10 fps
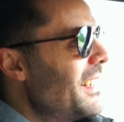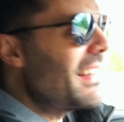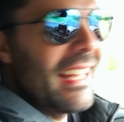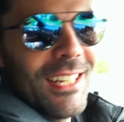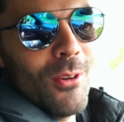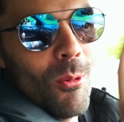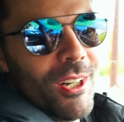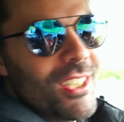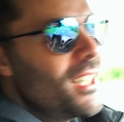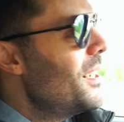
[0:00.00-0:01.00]
Thank you for
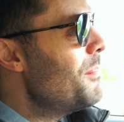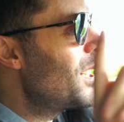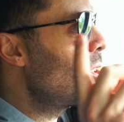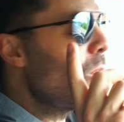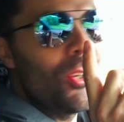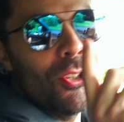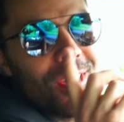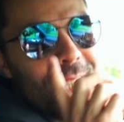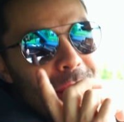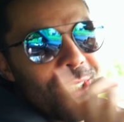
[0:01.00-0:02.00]
watching. Make sure you
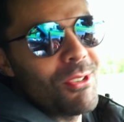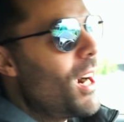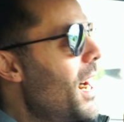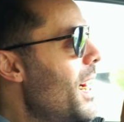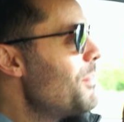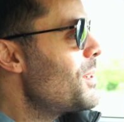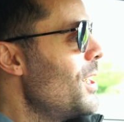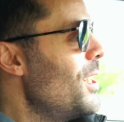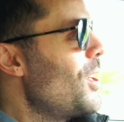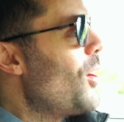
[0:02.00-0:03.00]
subscribe so
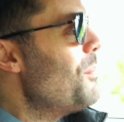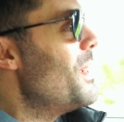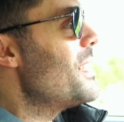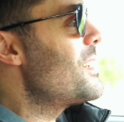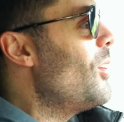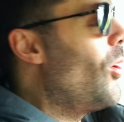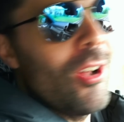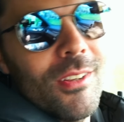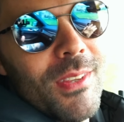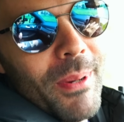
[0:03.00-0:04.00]
you don't miss
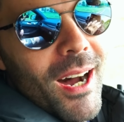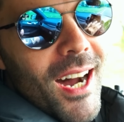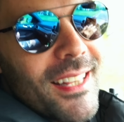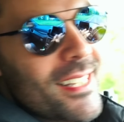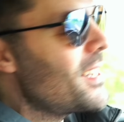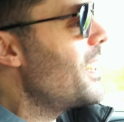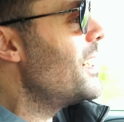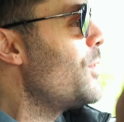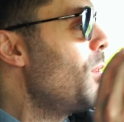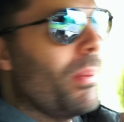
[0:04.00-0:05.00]
all of the behind the
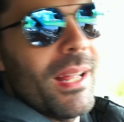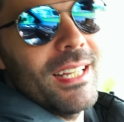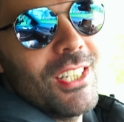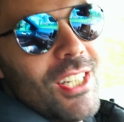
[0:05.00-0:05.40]
scenes from the Players